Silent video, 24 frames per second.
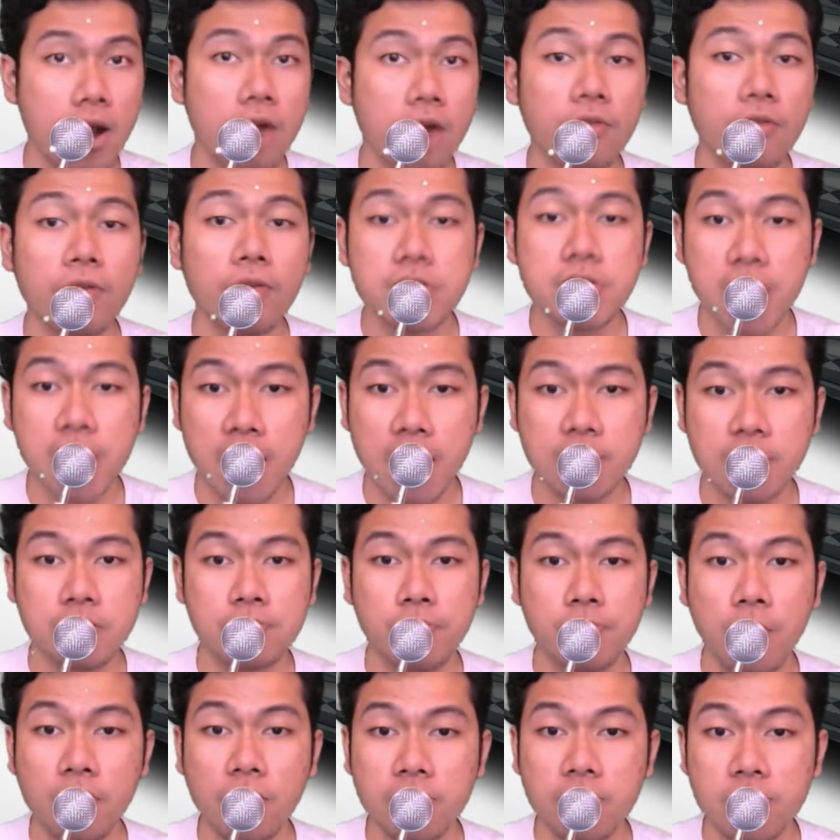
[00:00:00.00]
from tight
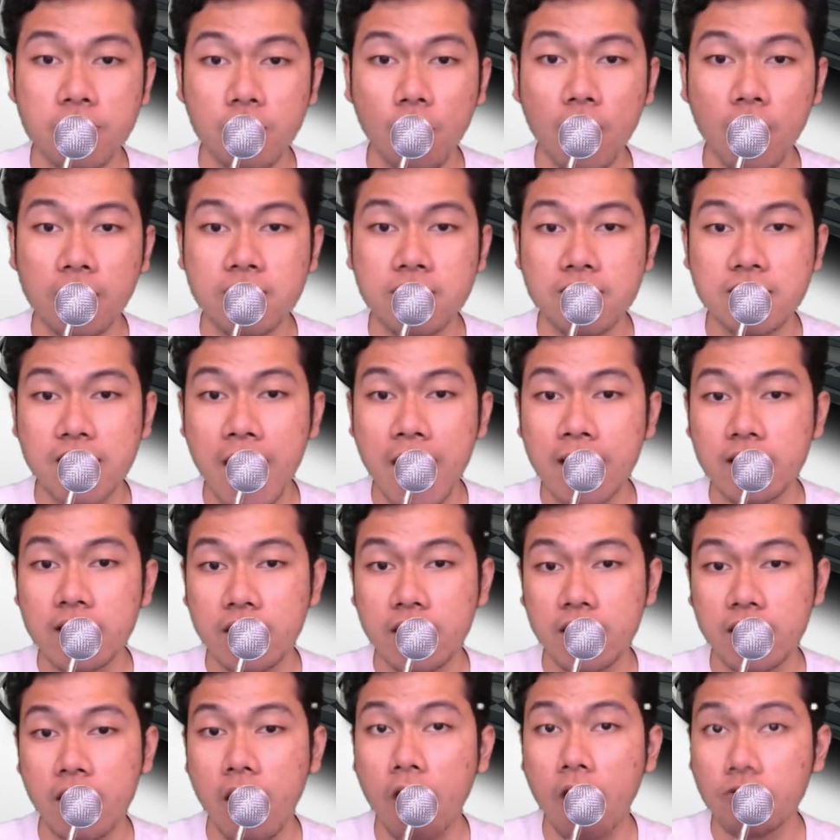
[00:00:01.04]
spots while
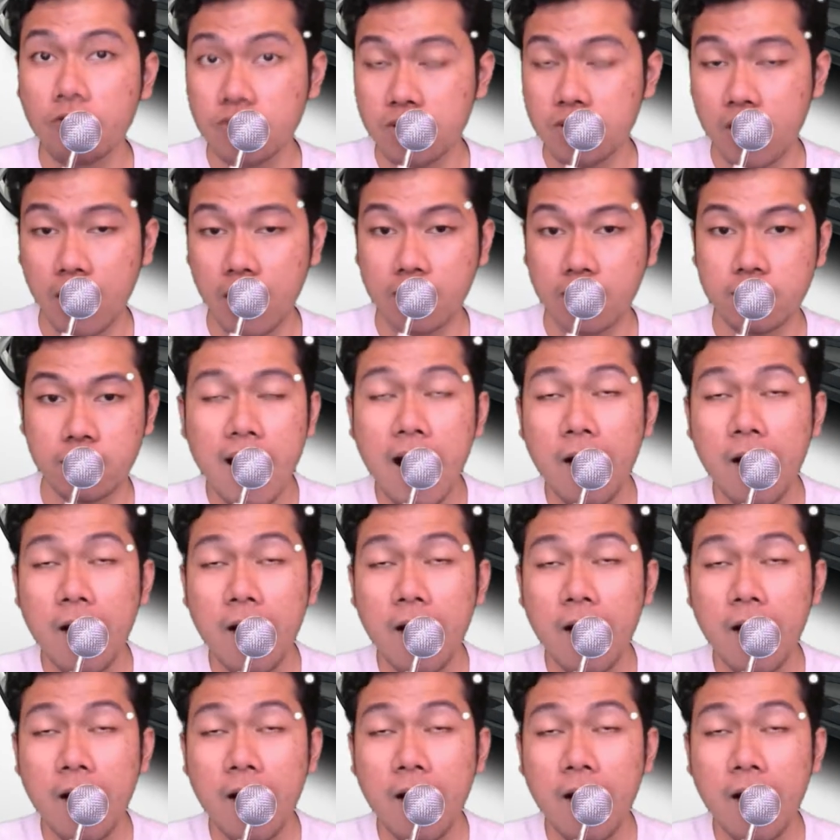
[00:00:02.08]
standing outside.